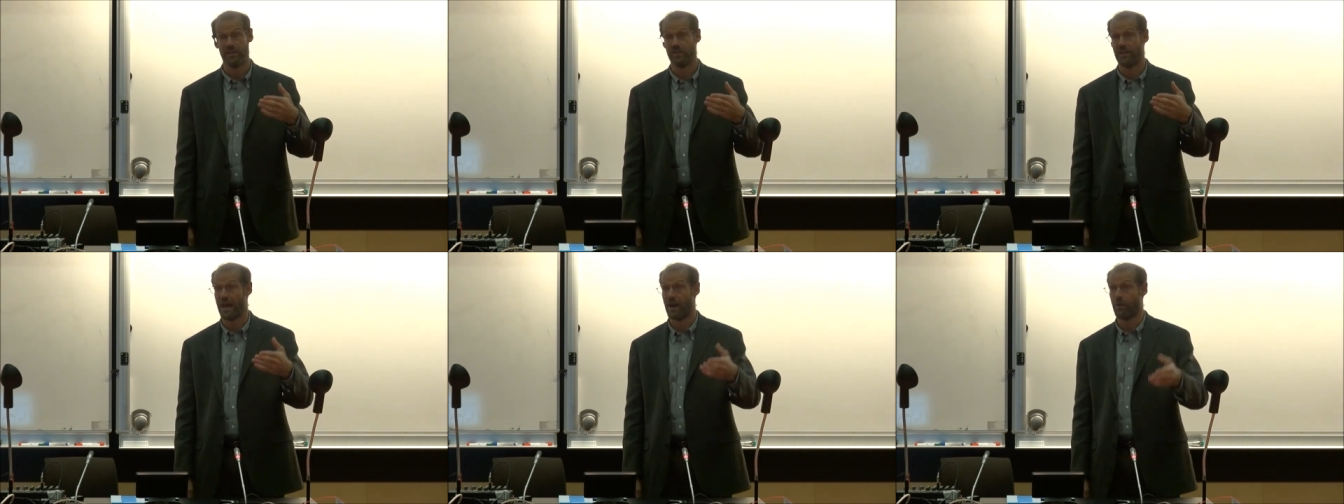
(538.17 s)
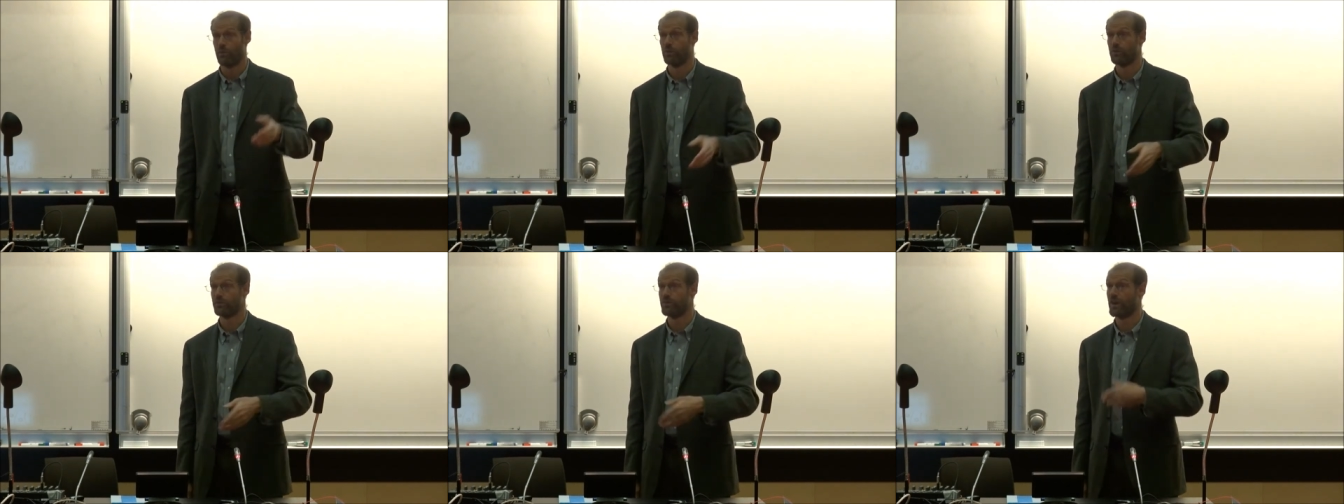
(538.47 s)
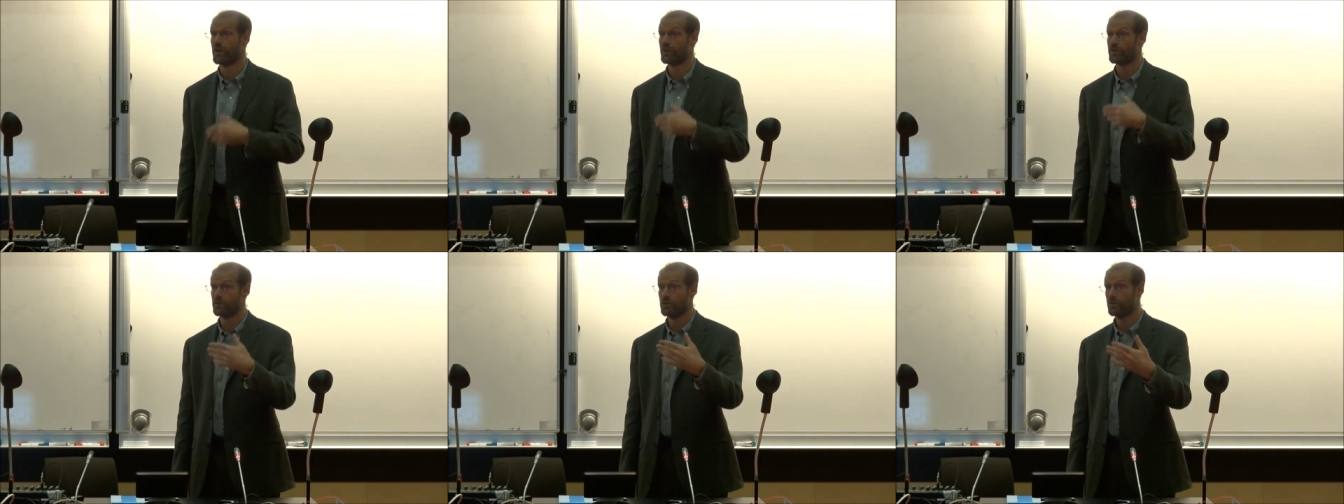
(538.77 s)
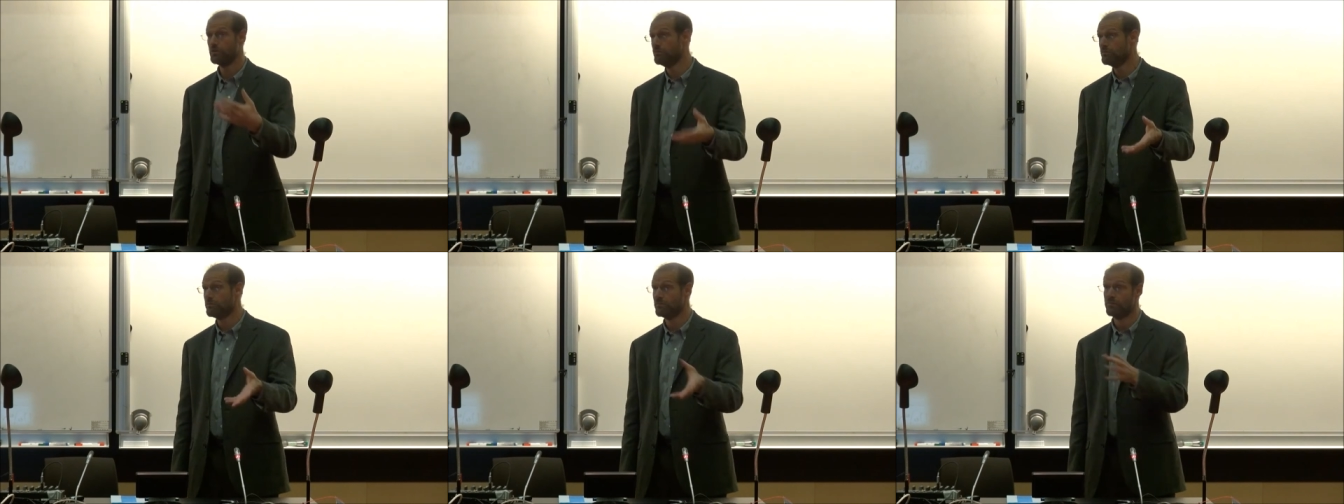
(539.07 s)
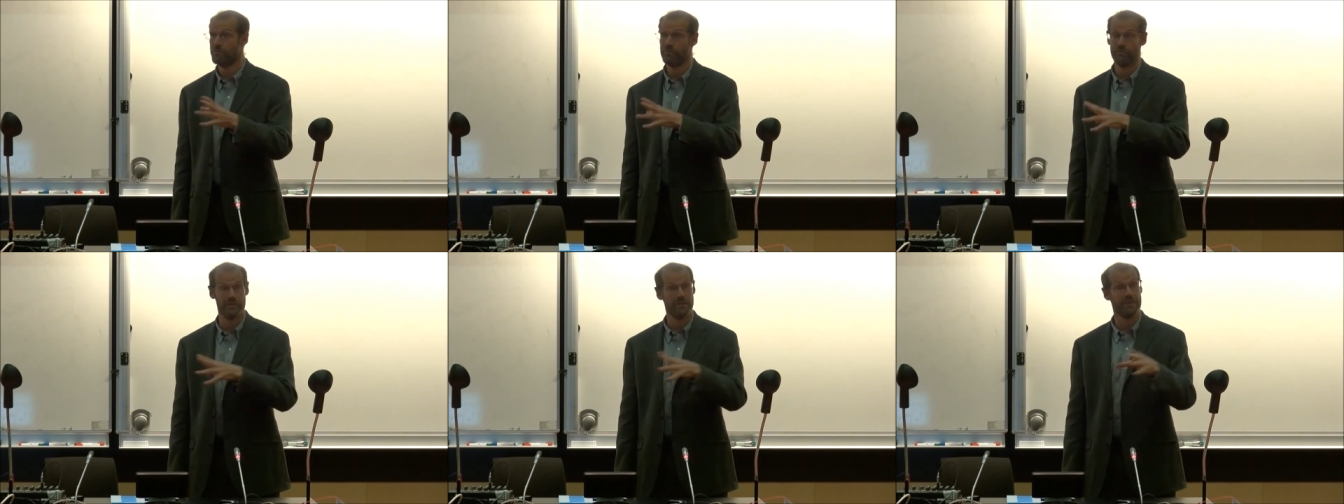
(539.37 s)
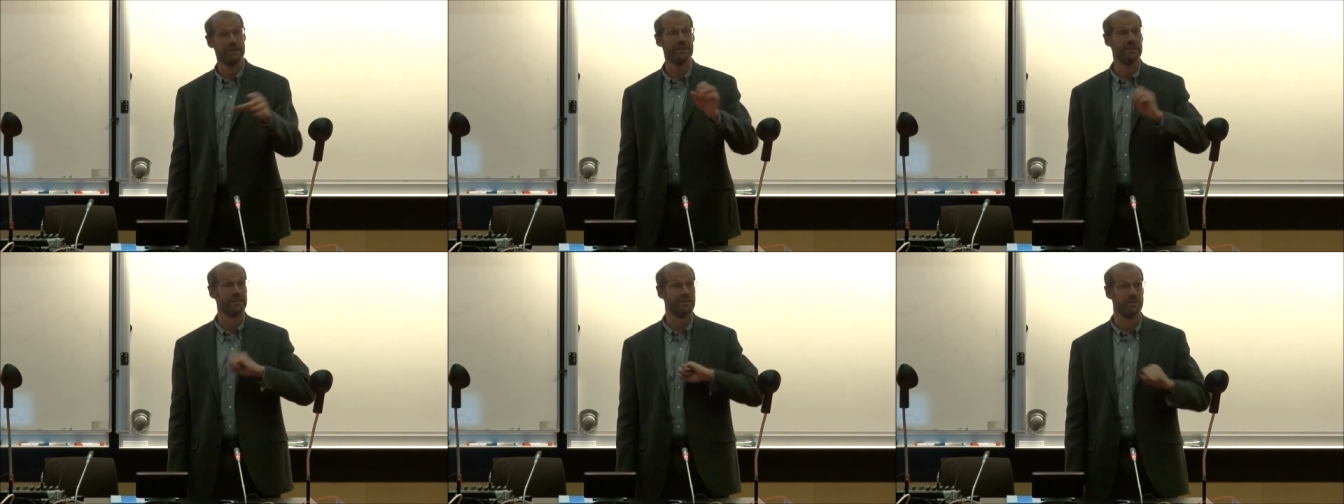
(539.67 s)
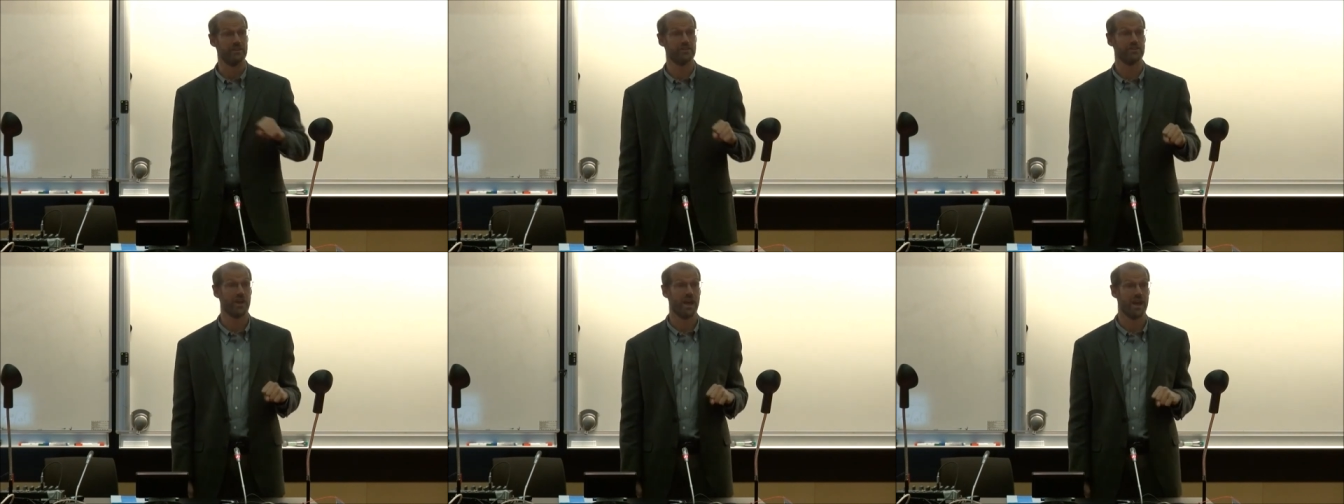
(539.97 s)
that will tell you
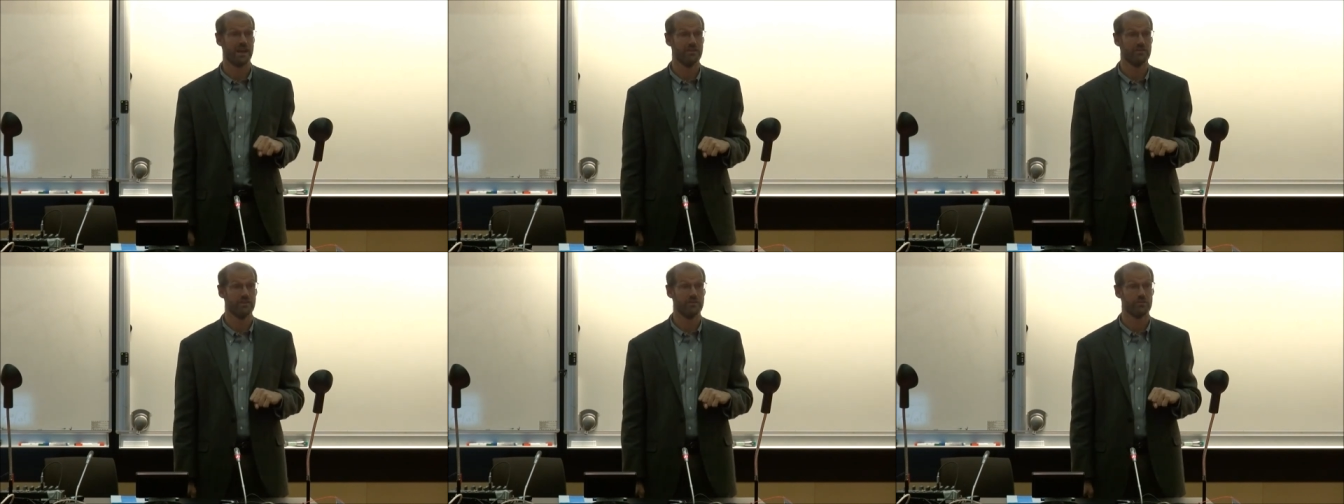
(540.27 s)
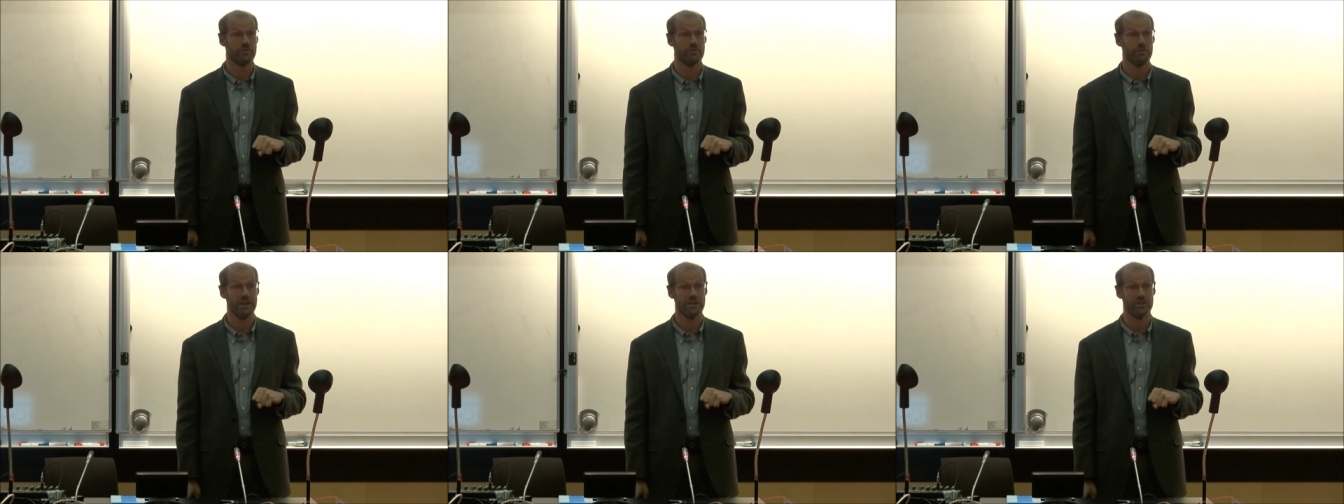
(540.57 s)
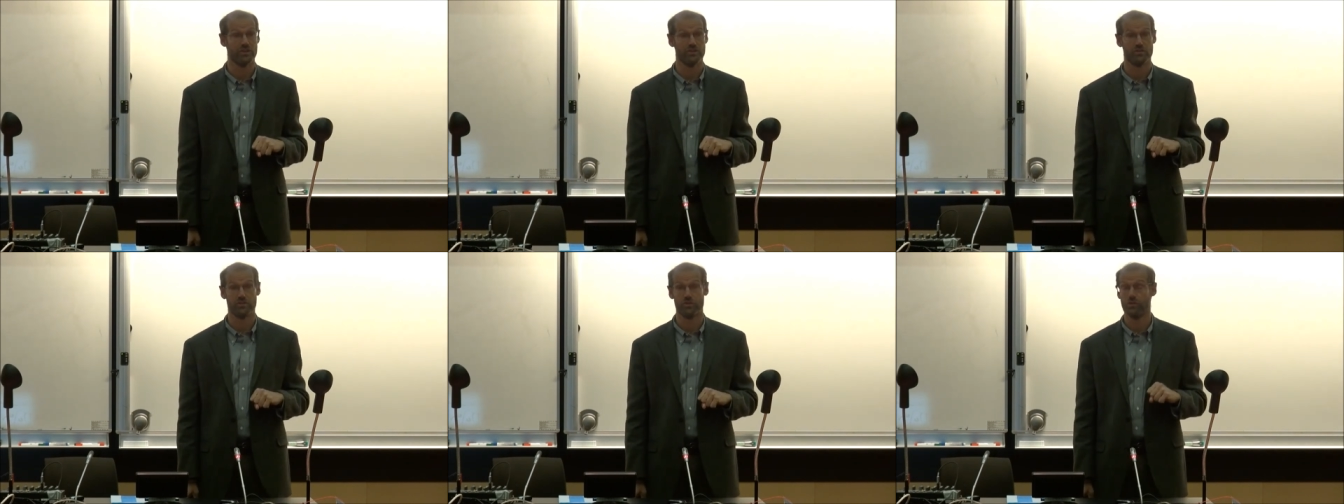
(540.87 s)
this kind of information.